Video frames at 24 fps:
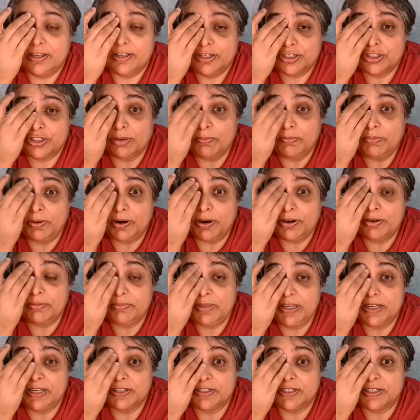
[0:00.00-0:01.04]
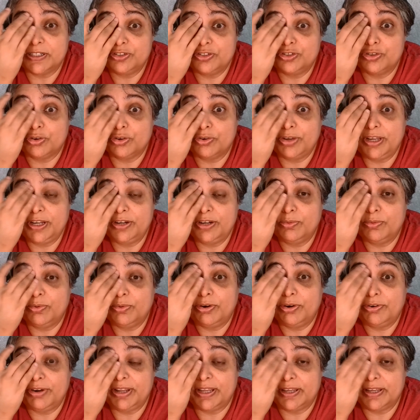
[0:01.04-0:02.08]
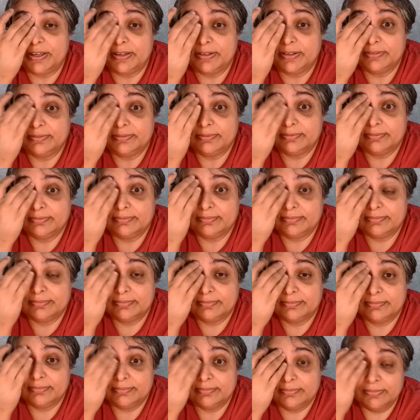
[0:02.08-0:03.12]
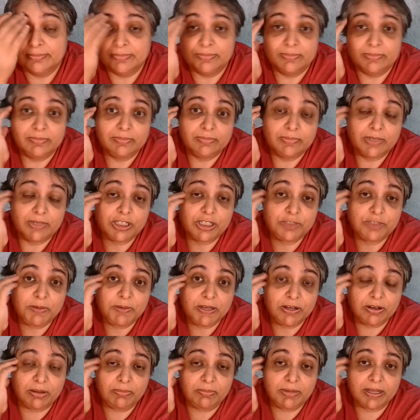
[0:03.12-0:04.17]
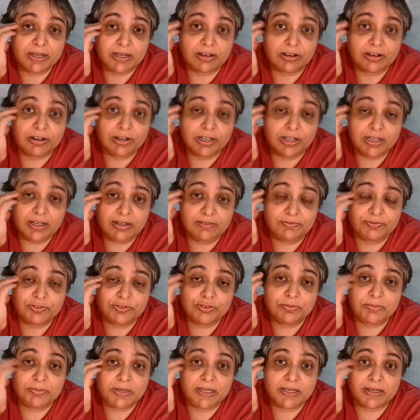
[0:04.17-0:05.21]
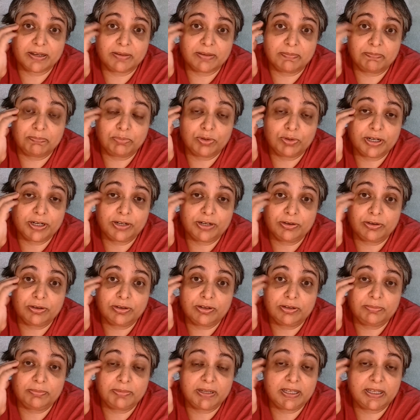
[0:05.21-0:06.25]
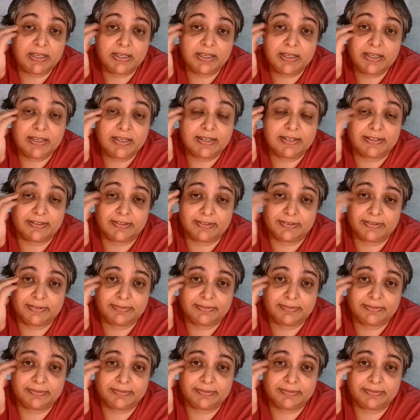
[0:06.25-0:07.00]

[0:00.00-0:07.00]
Some part of me is enjoying the worry. It's become like a glove to me. I can put it on my hand.